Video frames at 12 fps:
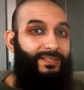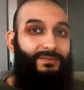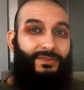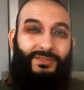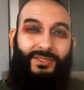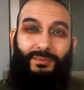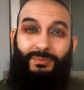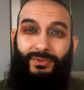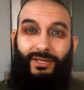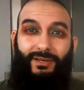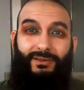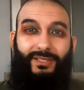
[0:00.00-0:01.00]
love using
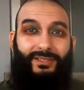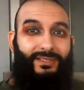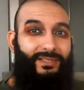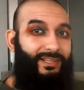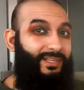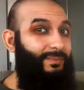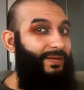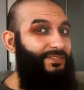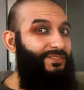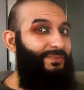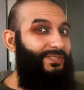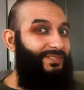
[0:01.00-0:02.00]
brown. I think that kind of
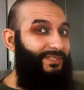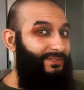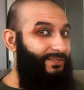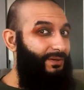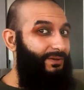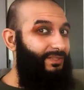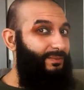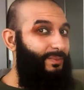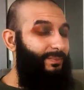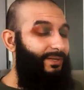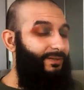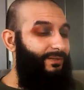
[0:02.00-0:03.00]
matches my skin tone a little
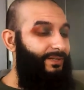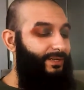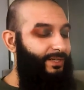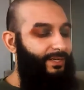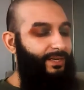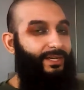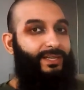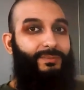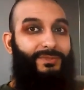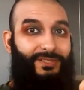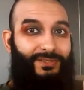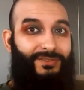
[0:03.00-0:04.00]
bit better. And
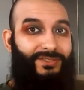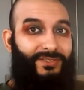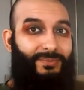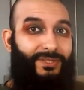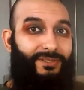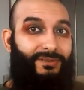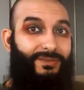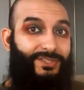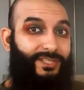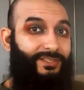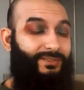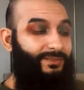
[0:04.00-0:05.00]
I'm gonna use this mirror, which
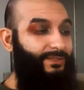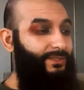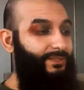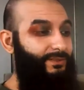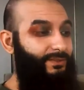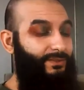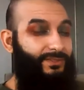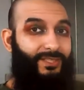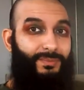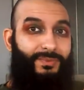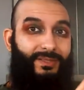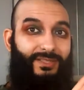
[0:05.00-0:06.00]
I can, you know, hold
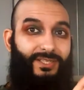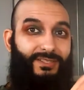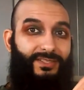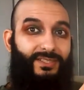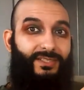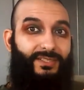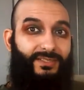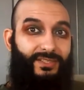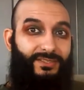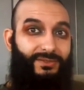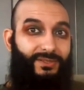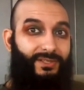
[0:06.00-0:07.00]
up easy. It's
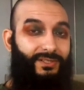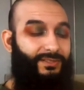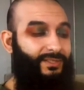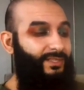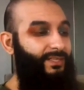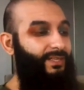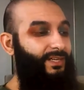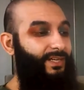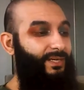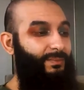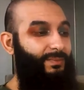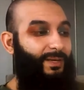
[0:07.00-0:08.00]
not too hard.
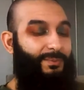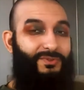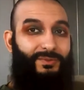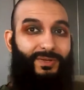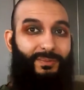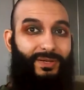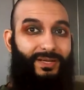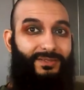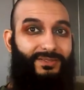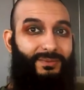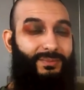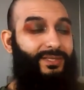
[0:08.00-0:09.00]
Helps with my
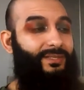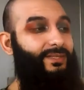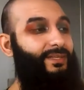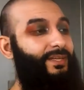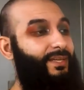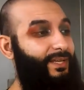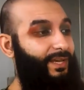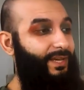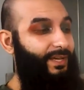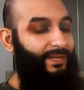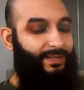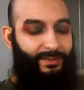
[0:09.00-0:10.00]
balance a bit.
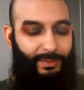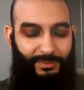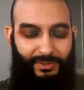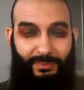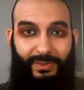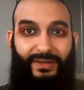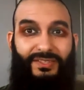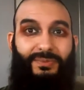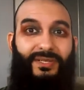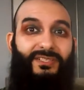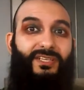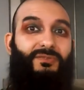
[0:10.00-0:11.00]
And I'm gonna balance
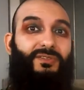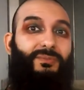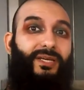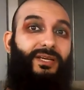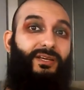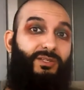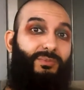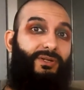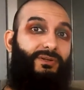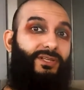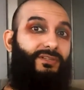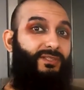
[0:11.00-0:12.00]
myself with my
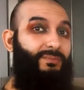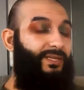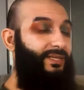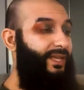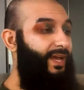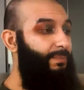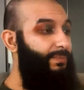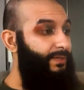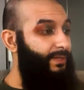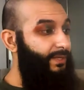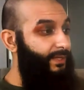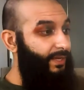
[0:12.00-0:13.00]
elbow here on my lap.
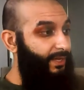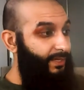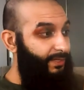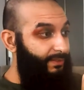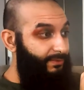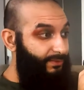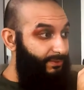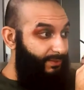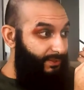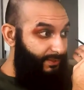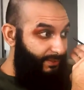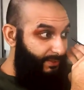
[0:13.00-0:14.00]
And
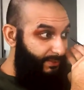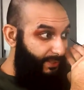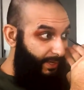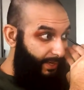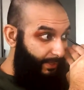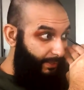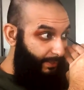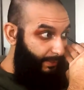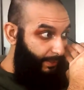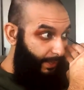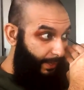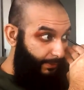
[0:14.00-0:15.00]
doing this, I
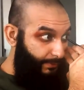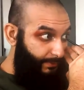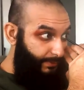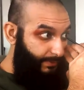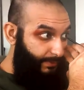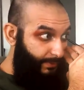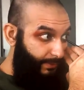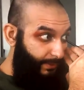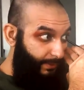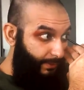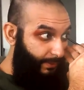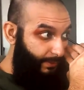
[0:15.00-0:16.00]
can actually
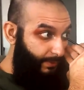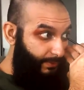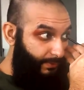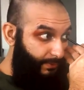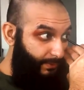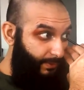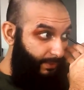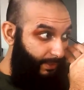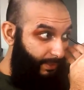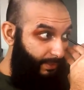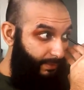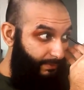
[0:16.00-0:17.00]
start
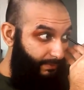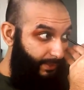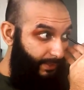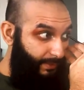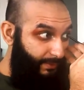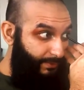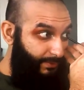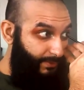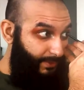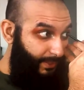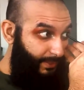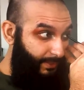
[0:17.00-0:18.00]

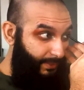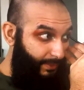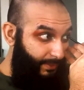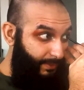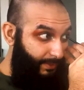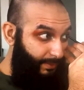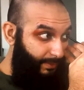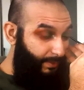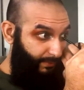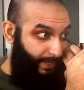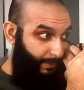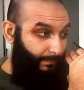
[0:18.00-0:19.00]
just getting it in
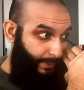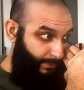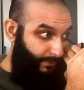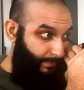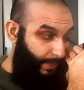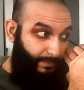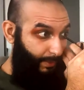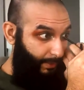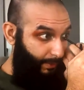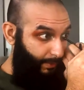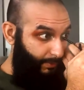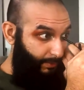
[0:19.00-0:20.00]

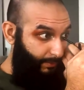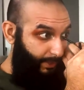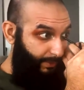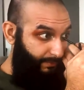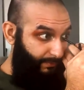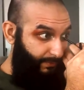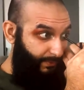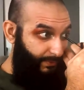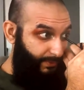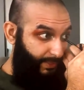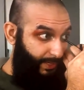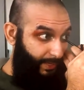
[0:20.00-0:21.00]
there. So when I
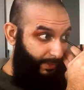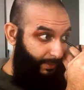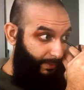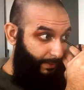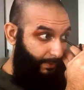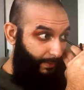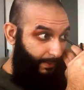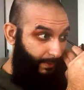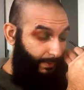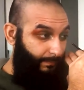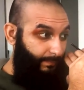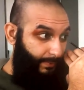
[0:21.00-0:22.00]
first got
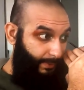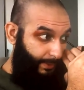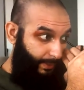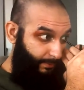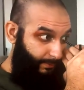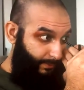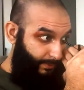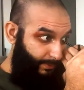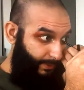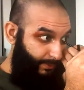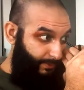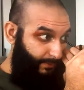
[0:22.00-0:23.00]
that orange
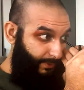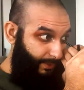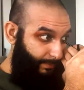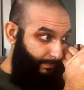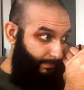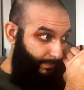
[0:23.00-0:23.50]
ice cream,